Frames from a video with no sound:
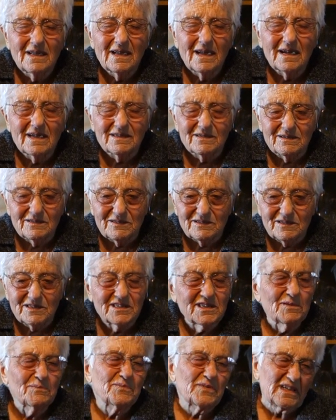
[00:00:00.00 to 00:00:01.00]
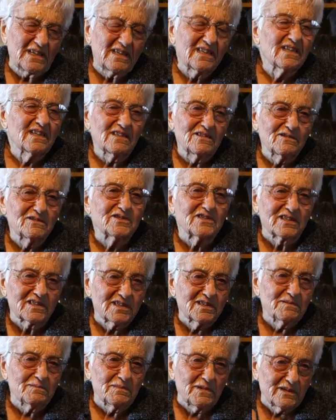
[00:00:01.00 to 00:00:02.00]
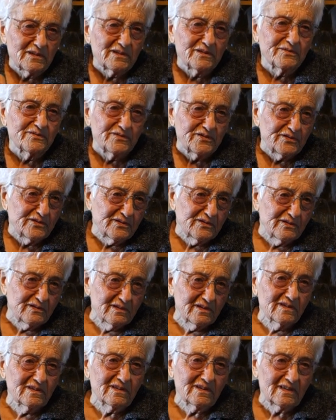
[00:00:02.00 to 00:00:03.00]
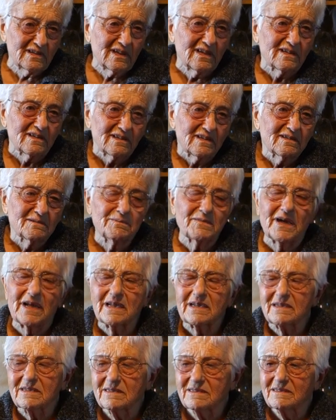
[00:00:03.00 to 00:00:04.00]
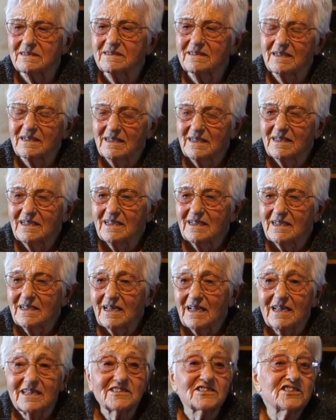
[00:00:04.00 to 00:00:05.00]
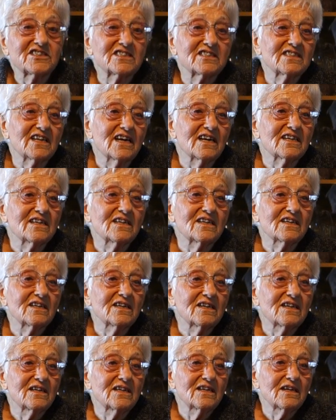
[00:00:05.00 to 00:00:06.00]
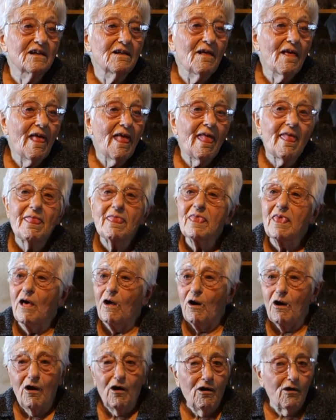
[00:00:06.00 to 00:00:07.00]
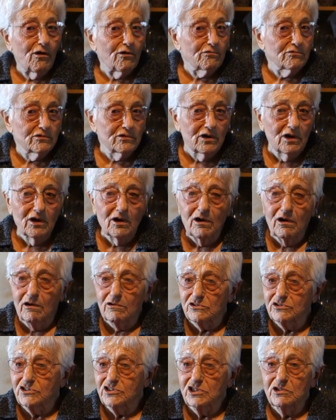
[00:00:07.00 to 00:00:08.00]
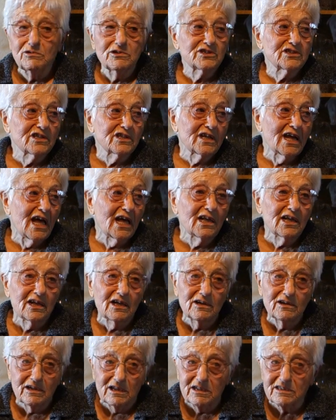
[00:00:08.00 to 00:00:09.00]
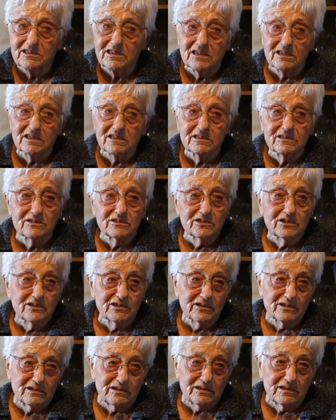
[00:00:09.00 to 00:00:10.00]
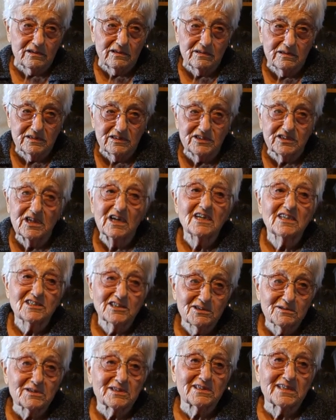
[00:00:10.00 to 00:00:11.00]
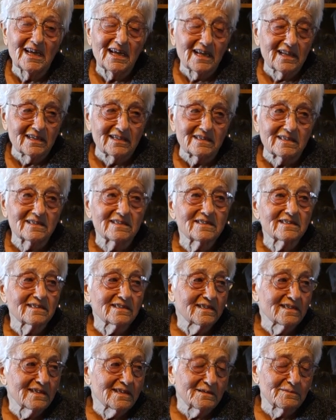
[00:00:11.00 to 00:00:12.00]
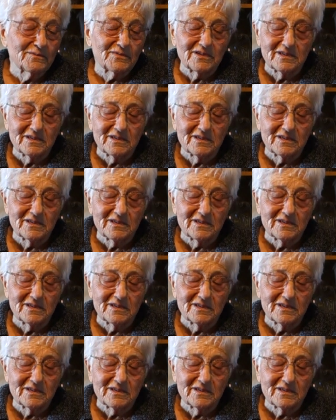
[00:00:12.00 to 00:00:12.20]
I don't know, something used to come out of it back. And So she always had that, or she had that after she went to the hospital? She was a healthy little girl. She was Alice, yeah. I mean,